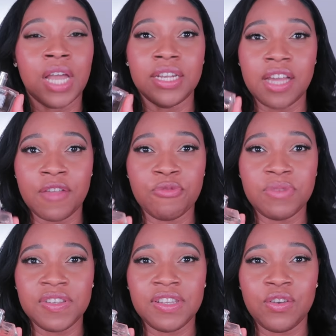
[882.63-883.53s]
another
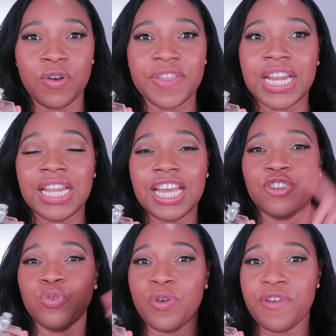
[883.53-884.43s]
Miss Dior that I
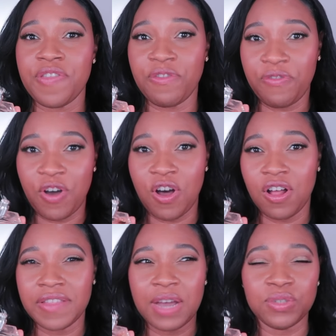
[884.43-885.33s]
like to wear in the
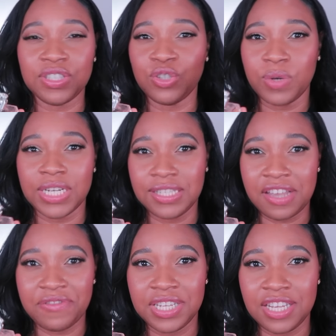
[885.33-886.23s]
fall. That was the
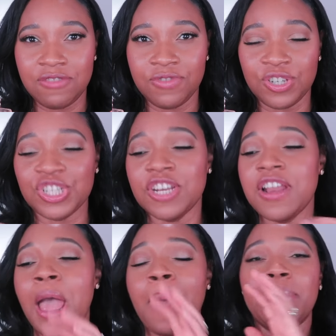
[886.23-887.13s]
2017 version,
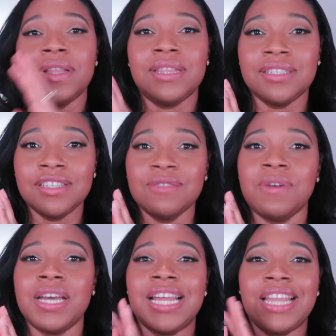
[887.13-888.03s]
but this is the
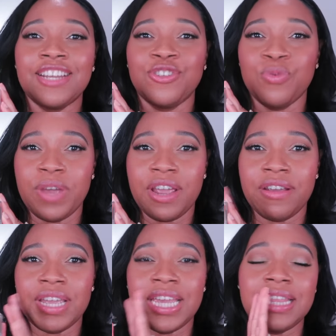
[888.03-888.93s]
one I like to
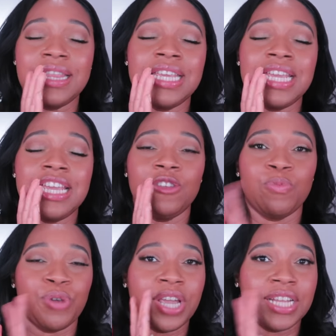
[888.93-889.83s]
wear in the
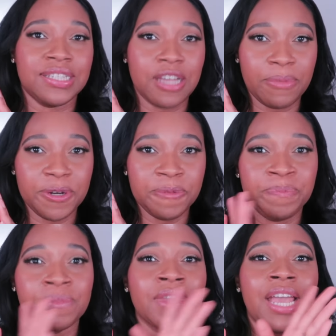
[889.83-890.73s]
spring and summer.
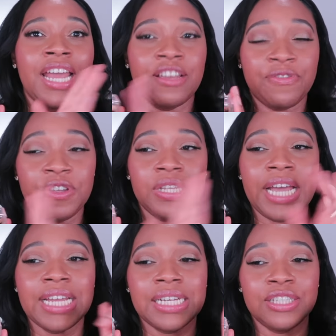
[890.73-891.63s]
And I feel
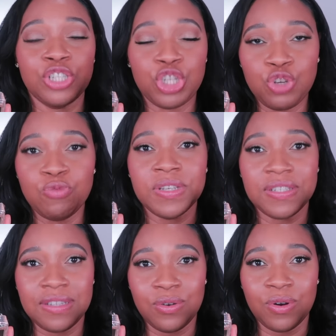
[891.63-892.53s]
like the new
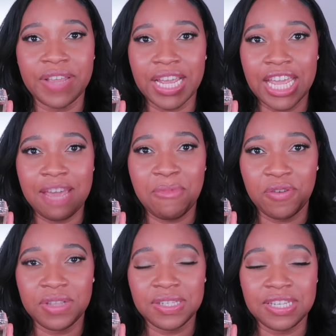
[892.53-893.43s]
Miss Dior that came
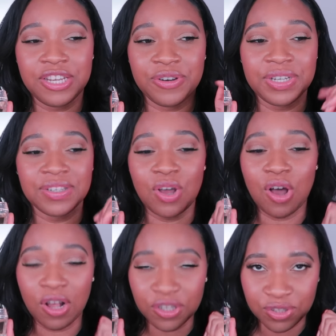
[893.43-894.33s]
out this year is
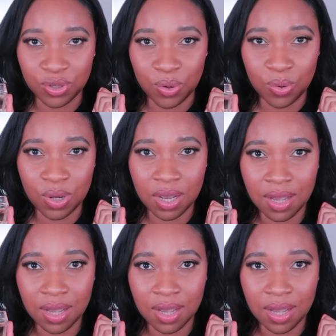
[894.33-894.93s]
also